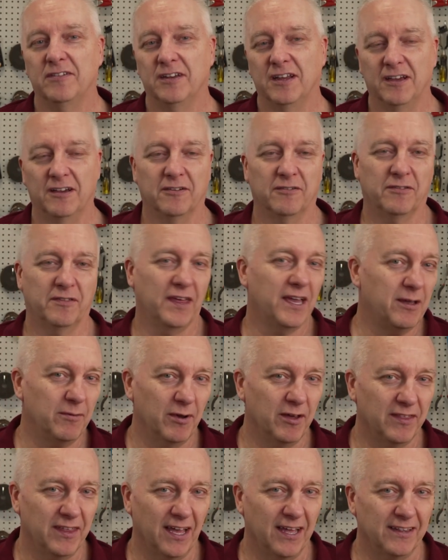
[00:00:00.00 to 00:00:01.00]
Now think
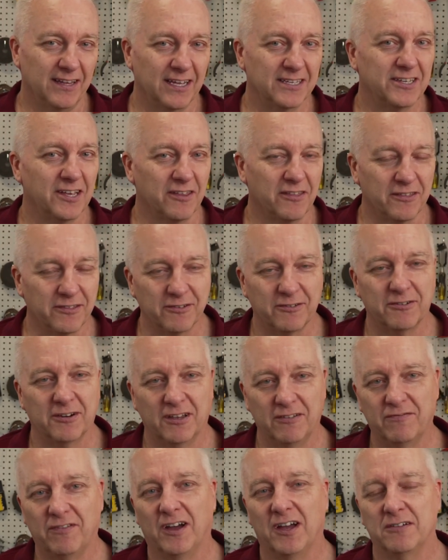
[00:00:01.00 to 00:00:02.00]
about that. That's a
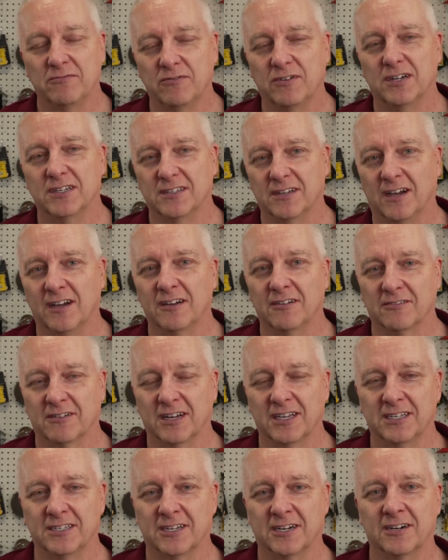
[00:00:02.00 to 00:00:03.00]
35 watt diode
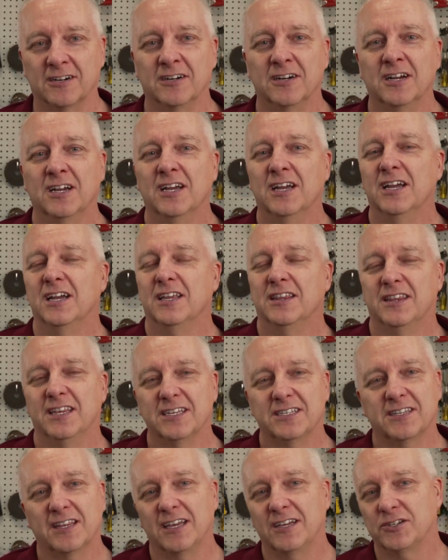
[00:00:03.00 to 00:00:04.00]
laser.
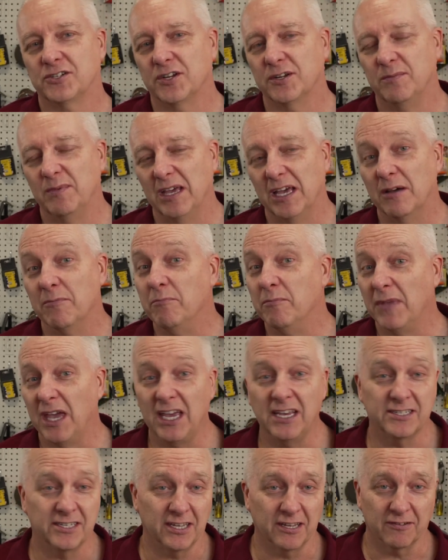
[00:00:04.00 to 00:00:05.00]
This thing should be
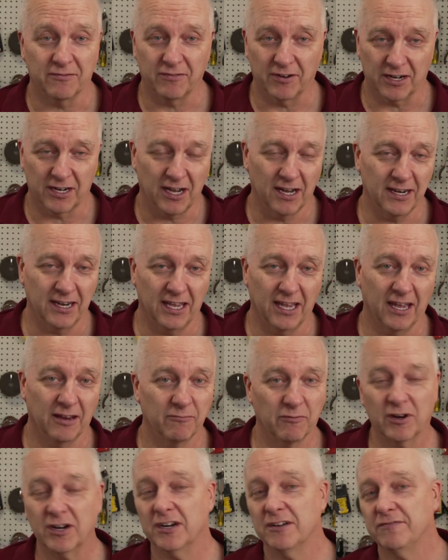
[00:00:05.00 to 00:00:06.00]
amazing for cutting, and
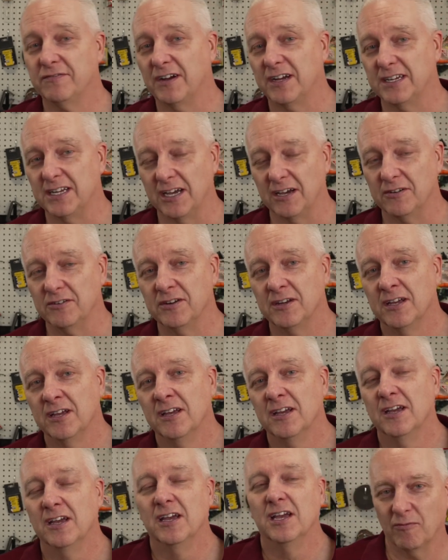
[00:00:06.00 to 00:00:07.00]
we're going to find out.
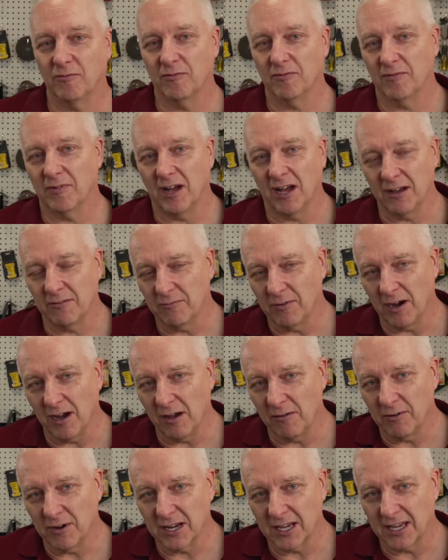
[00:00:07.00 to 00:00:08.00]
I
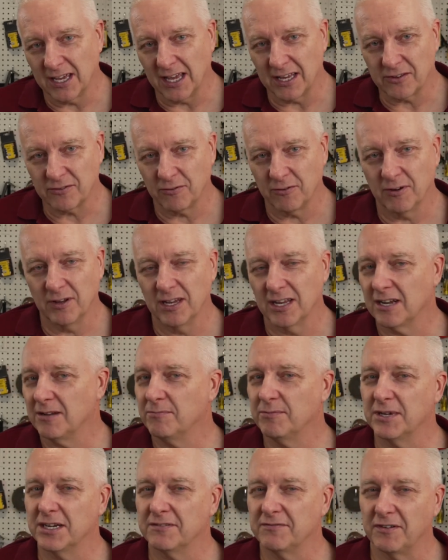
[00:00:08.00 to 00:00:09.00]
want to get through a little
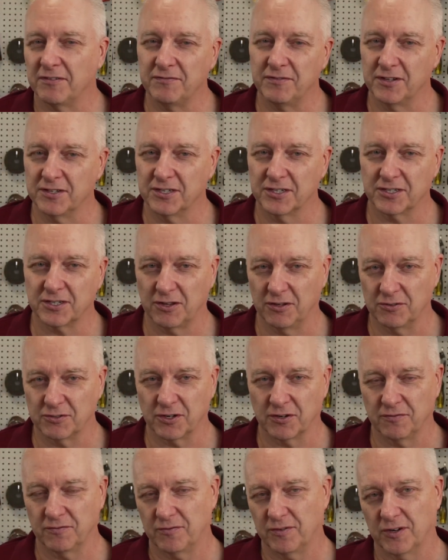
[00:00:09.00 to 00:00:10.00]
bit of a full
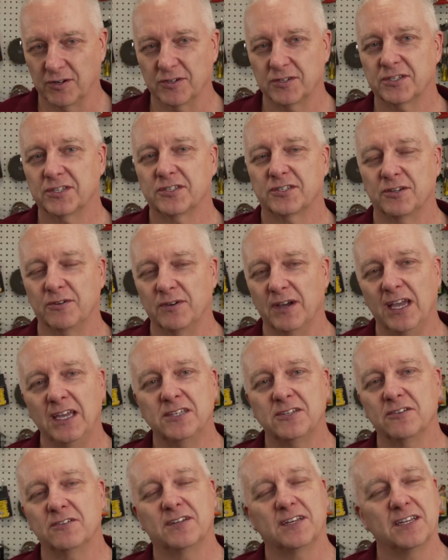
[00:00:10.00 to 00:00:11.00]
disclosure first. So
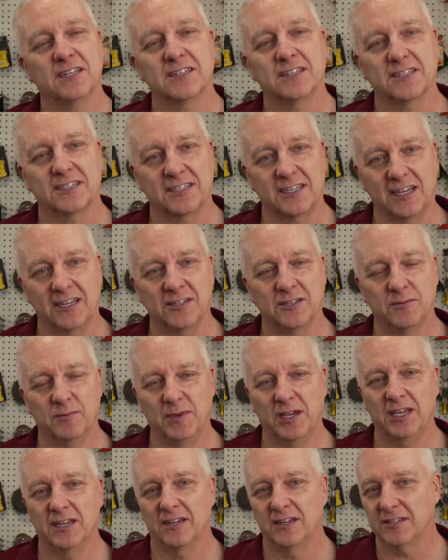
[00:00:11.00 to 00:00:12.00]
Atezr didn't send
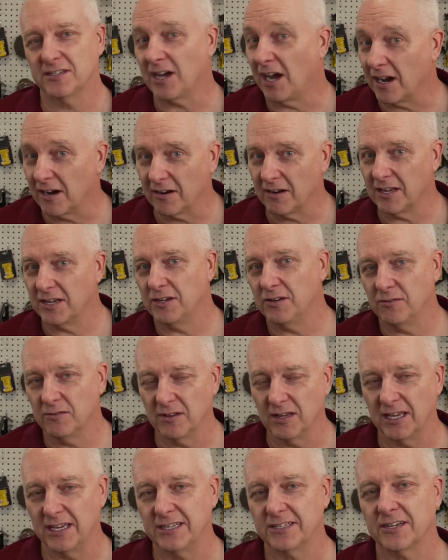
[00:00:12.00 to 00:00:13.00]
me an entirely new
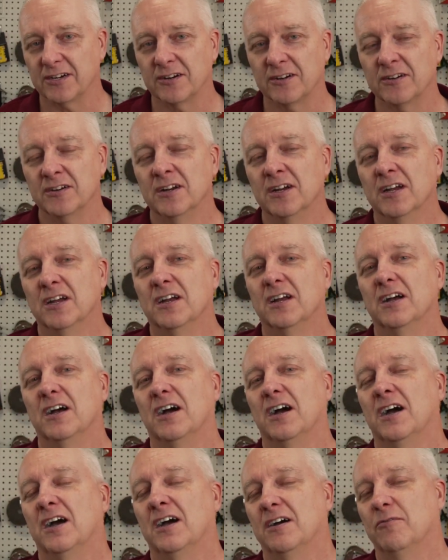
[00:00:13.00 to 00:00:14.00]
laser.
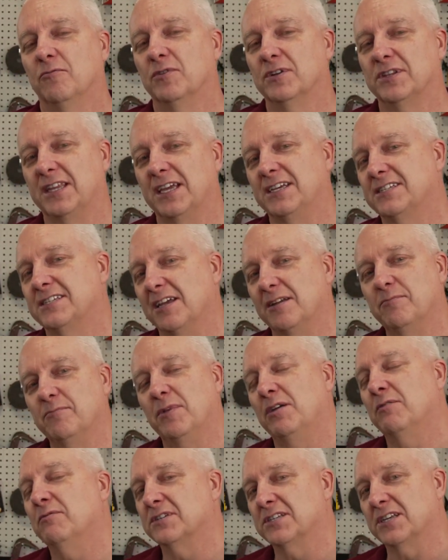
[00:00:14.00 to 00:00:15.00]
What they sent
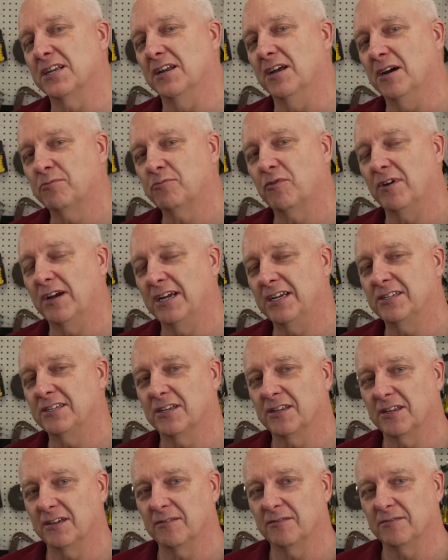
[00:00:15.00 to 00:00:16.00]
me was an upgrade
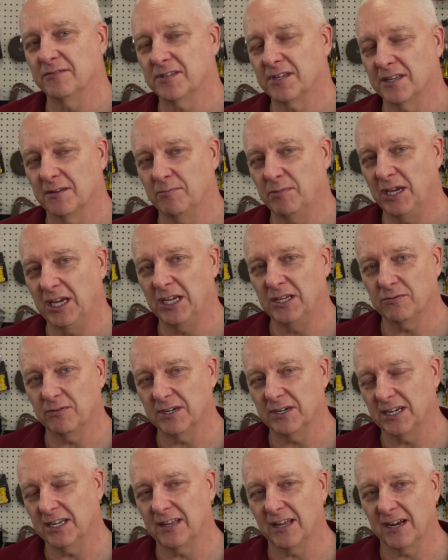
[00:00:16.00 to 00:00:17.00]
to the
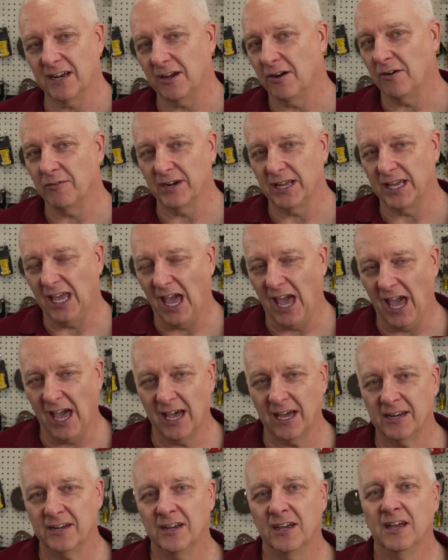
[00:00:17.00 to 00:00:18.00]
P20 that I already
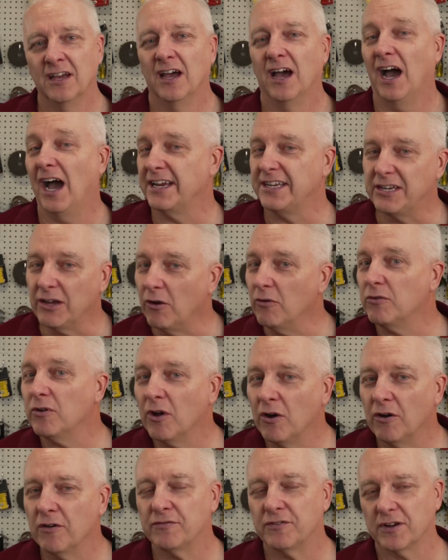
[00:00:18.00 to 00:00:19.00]
had. I don't
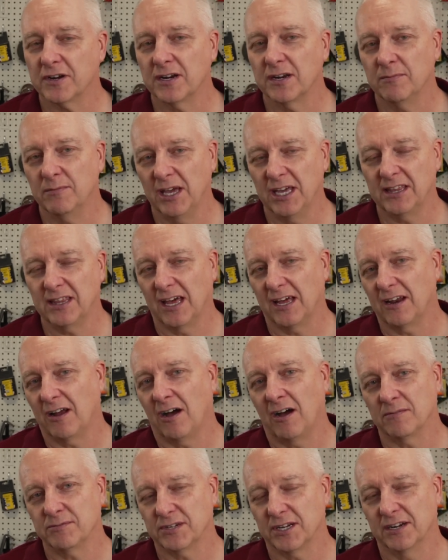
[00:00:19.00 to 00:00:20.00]
know if they're going to make that
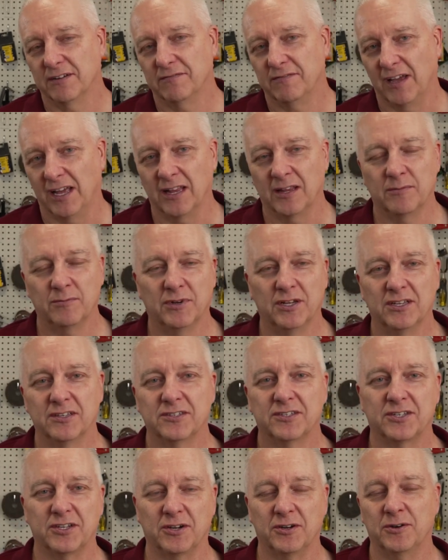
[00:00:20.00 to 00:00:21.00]
option available,
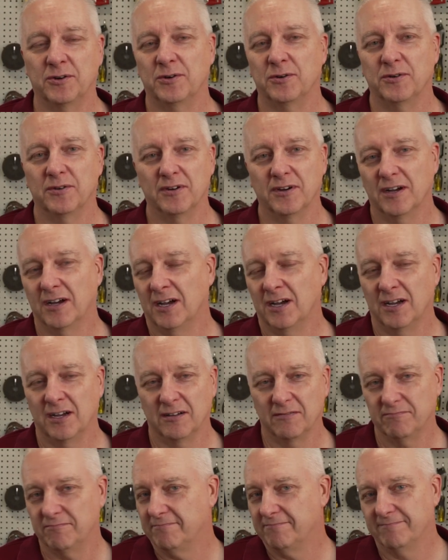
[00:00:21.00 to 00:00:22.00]
so
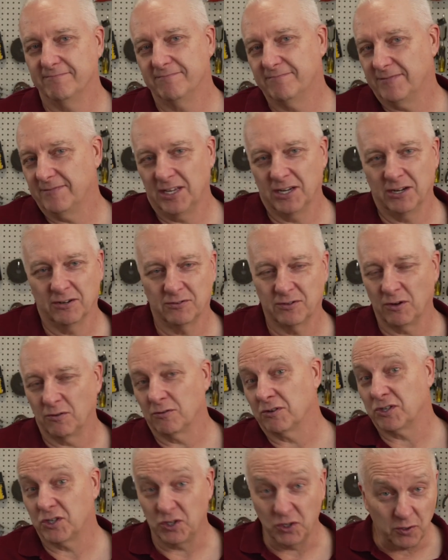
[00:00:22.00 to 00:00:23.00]
don't
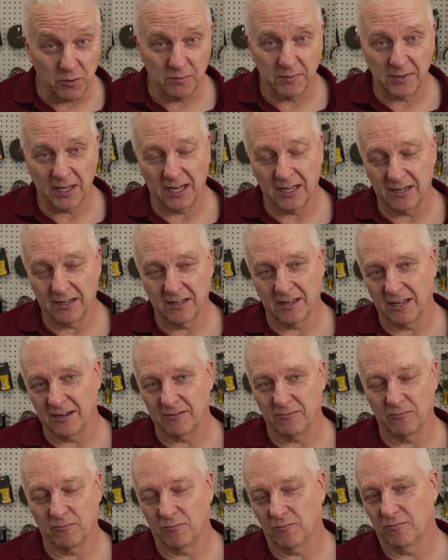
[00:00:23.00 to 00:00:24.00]
assume that
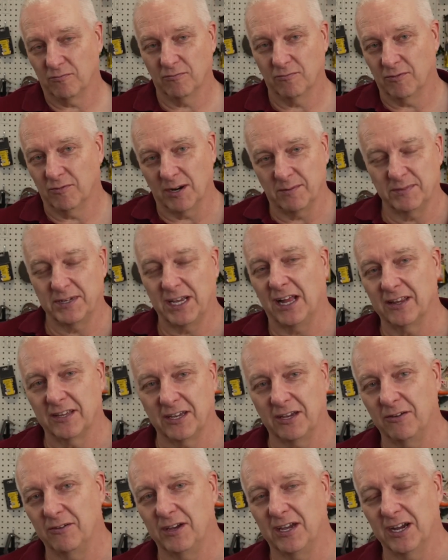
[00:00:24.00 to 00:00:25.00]
what I'm
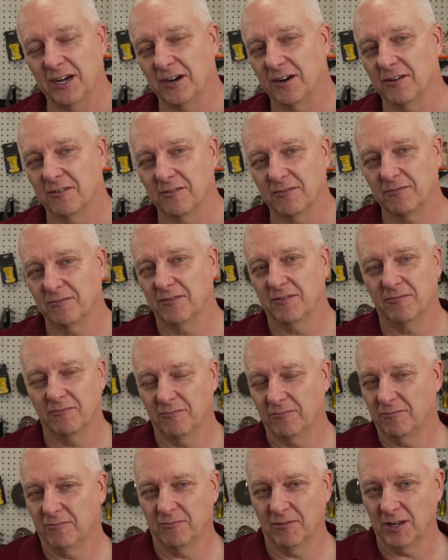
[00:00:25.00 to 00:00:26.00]
telling you here
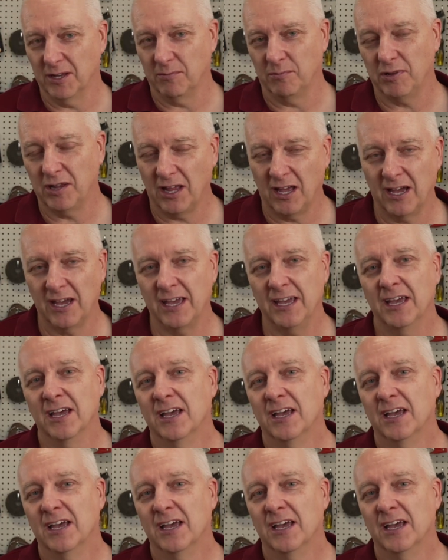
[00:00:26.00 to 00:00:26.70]
will apply.